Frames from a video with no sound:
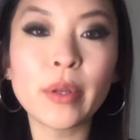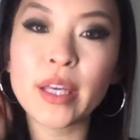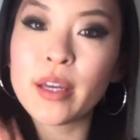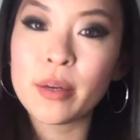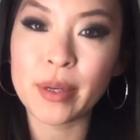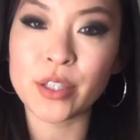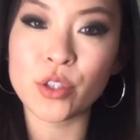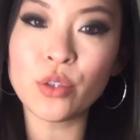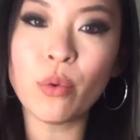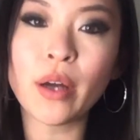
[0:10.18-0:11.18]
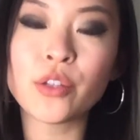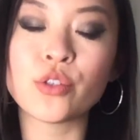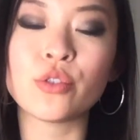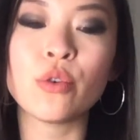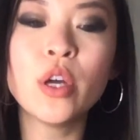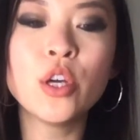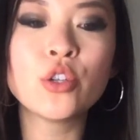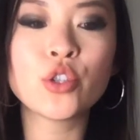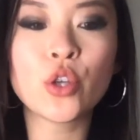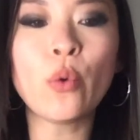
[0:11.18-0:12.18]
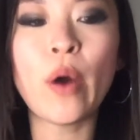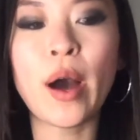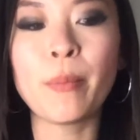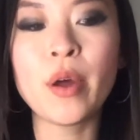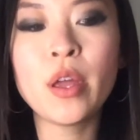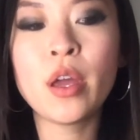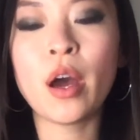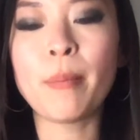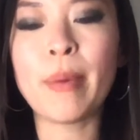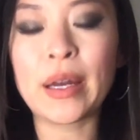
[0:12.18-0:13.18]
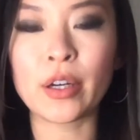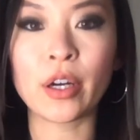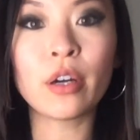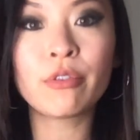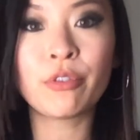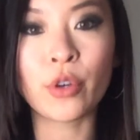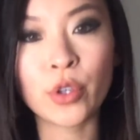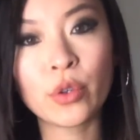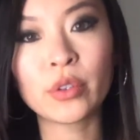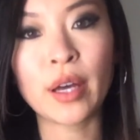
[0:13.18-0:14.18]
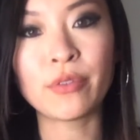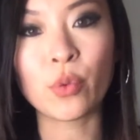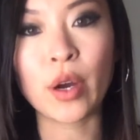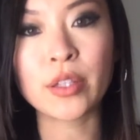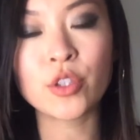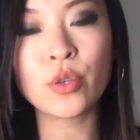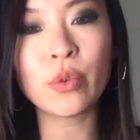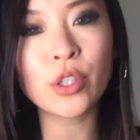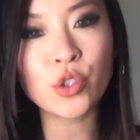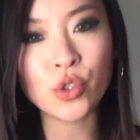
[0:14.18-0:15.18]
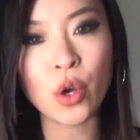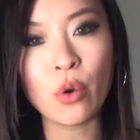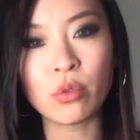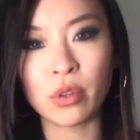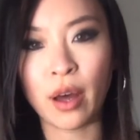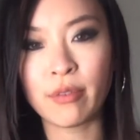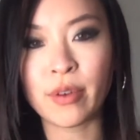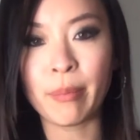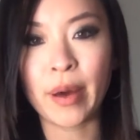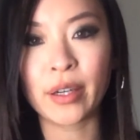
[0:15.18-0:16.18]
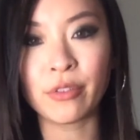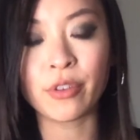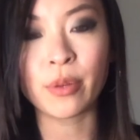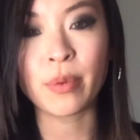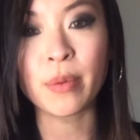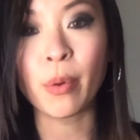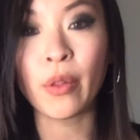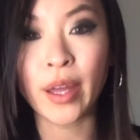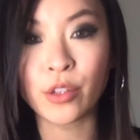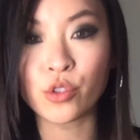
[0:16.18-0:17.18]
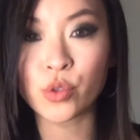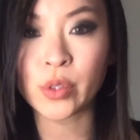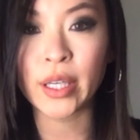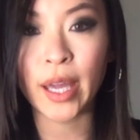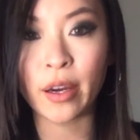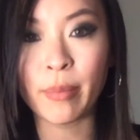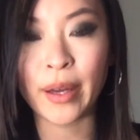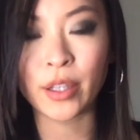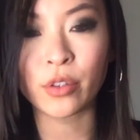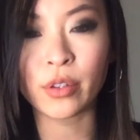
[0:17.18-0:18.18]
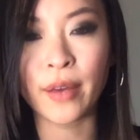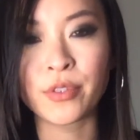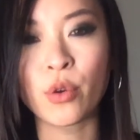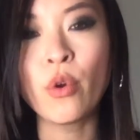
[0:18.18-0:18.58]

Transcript: here because you want to show up better for your loved ones. You want to show love better for the people that you truly care about in your life. So,